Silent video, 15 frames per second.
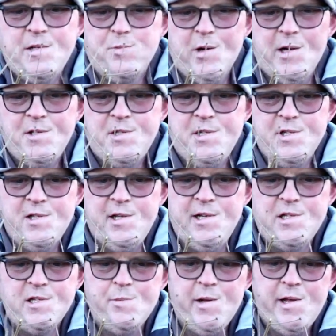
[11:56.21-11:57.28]
branches
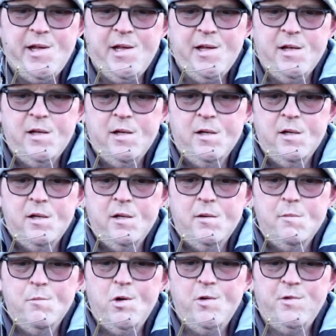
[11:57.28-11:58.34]
need to be
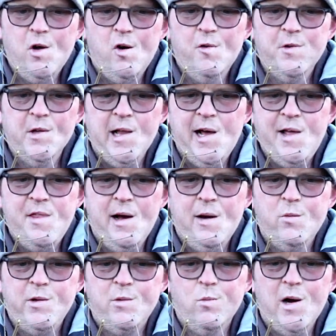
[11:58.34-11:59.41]
moved over like that
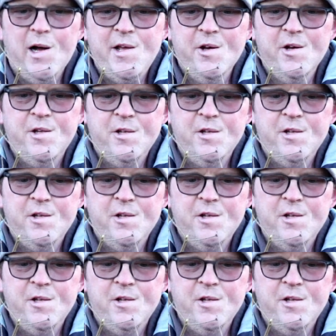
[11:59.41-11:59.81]
with wire.